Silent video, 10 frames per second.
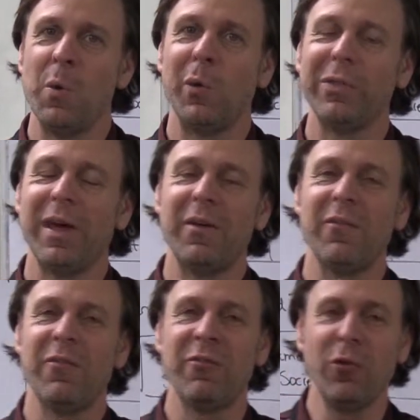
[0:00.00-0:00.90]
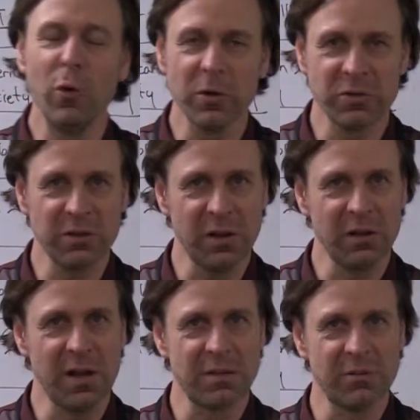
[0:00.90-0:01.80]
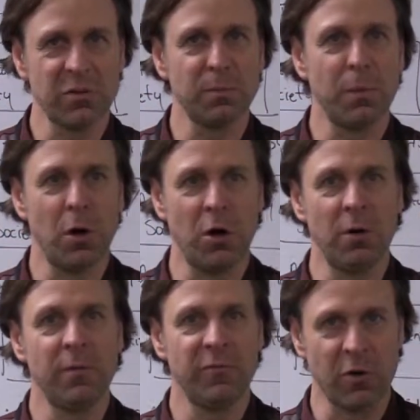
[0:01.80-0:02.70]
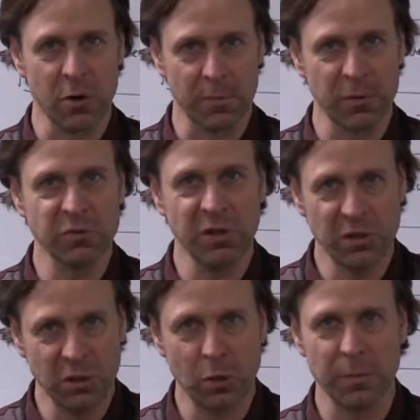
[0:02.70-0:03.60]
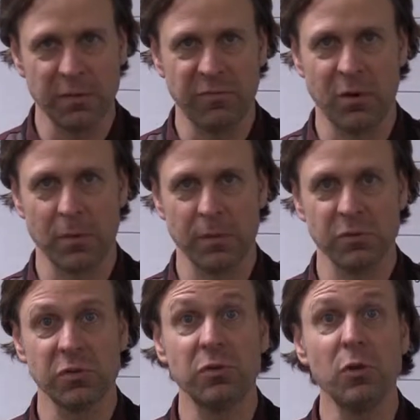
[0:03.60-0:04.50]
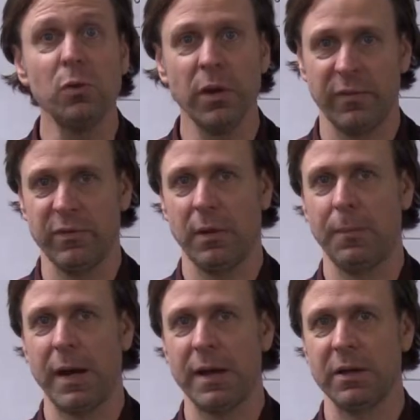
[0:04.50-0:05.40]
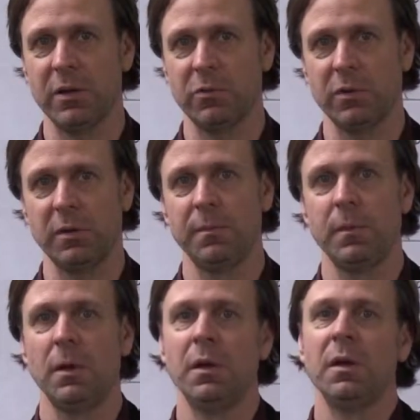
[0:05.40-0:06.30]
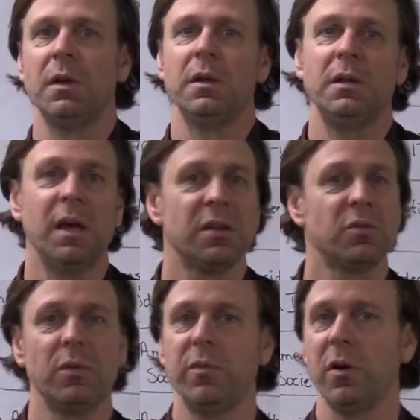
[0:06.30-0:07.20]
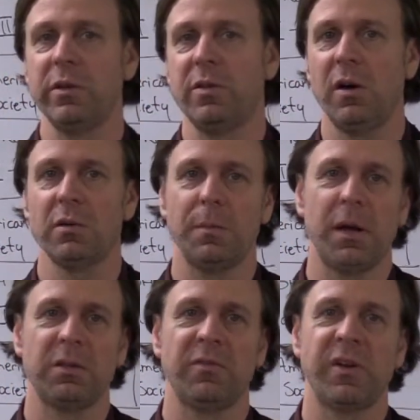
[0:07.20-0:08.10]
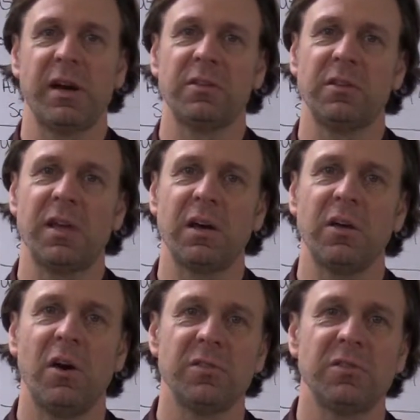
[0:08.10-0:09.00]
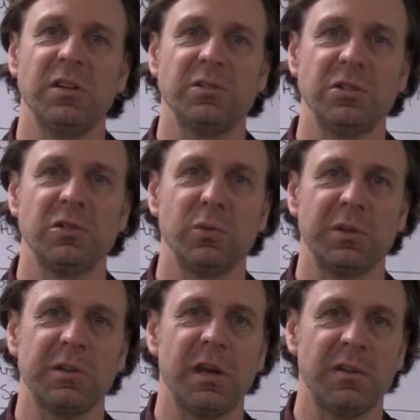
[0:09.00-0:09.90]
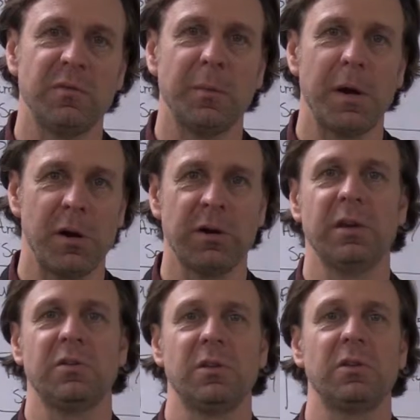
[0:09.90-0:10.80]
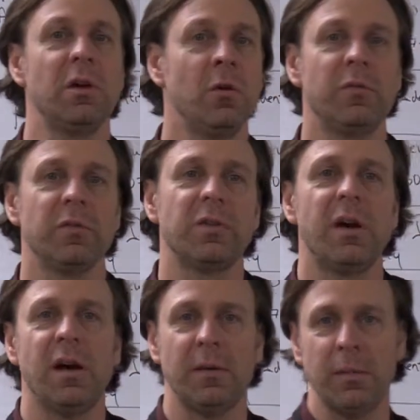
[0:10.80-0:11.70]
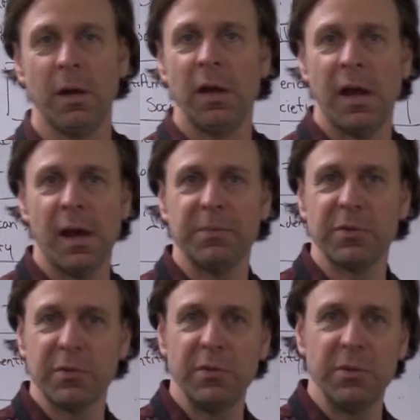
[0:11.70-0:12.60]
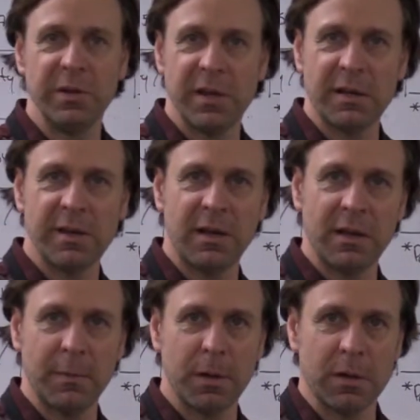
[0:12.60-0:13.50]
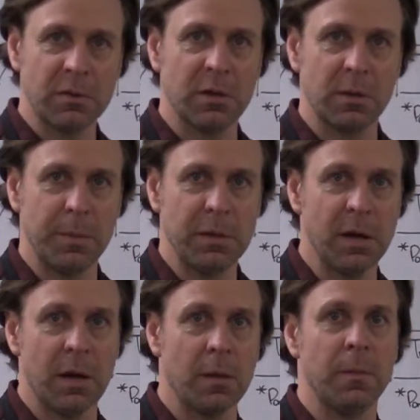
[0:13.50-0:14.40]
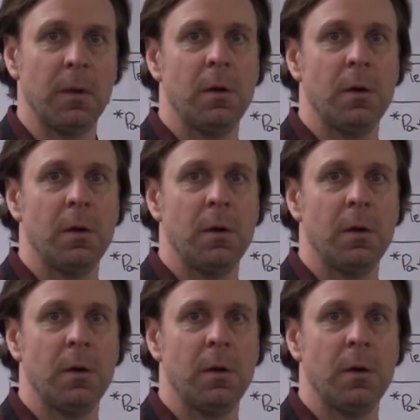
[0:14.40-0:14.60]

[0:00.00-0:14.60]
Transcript: Well, that forced a lot of small farmers and yeoman farmers to live in the backcountry. Yes, we've already talked about the fact that that caused tensions with the Native Americans, and over time, absolutely that dynamic is going to be there.